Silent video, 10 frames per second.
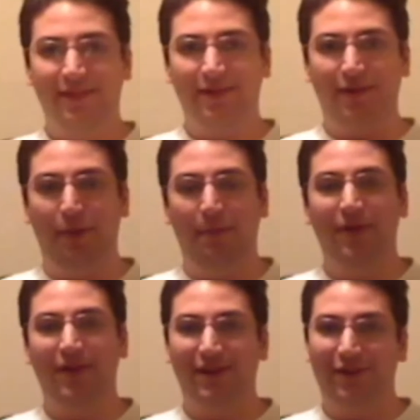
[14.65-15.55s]
a
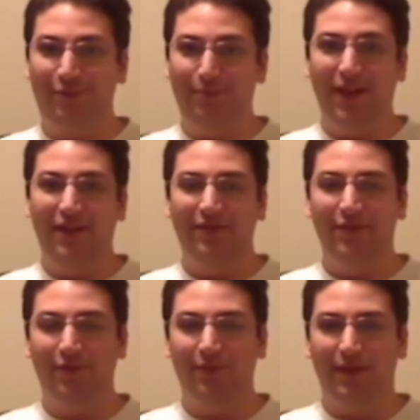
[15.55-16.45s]
book I know many of
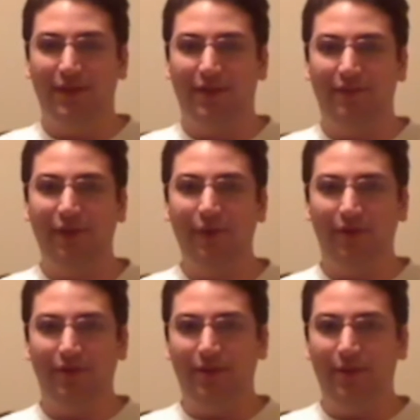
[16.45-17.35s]
you have been looking
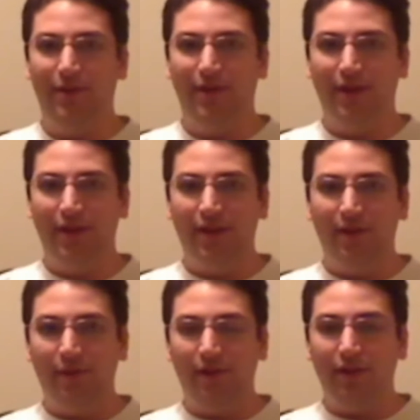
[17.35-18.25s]
forward to.
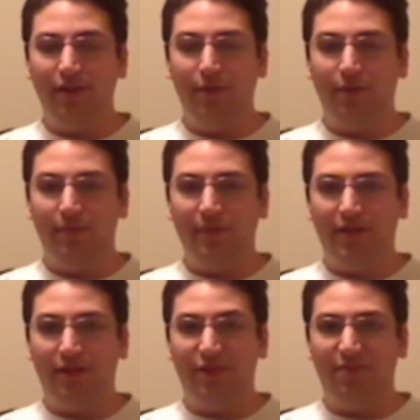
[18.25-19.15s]
We're going to do something a
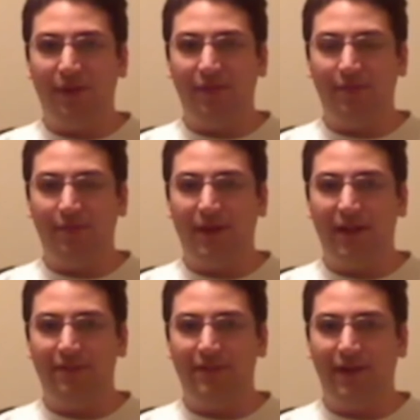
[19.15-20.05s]
little special with
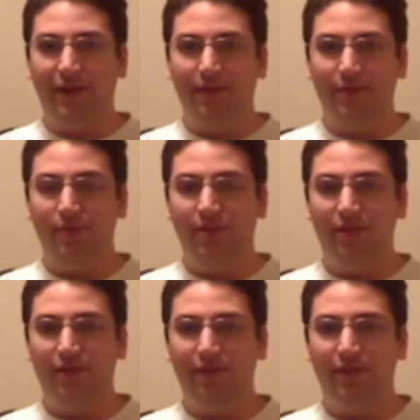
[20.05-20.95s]
Pathfinder. We're
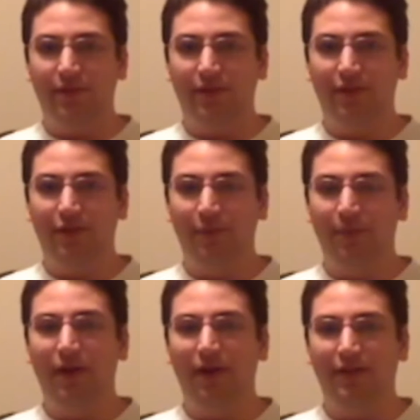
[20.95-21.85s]
going to review it in two
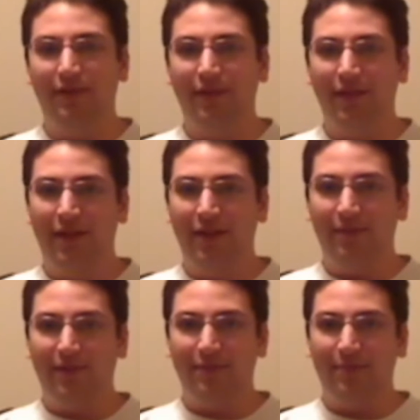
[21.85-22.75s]
parts,
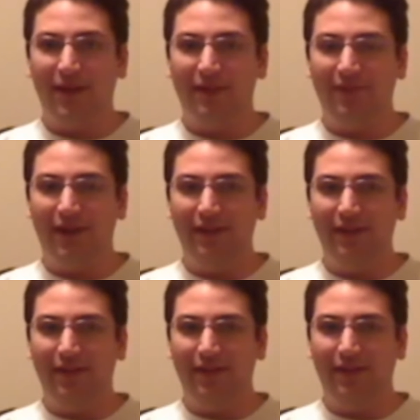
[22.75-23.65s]
because
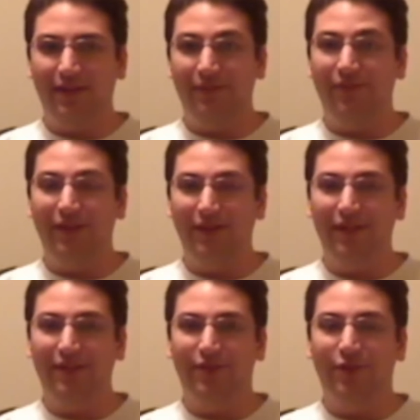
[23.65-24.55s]
Pathfinder
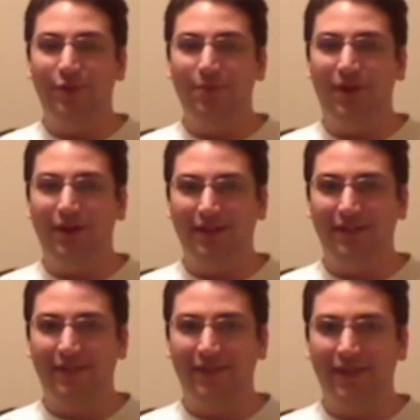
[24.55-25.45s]
really is two books.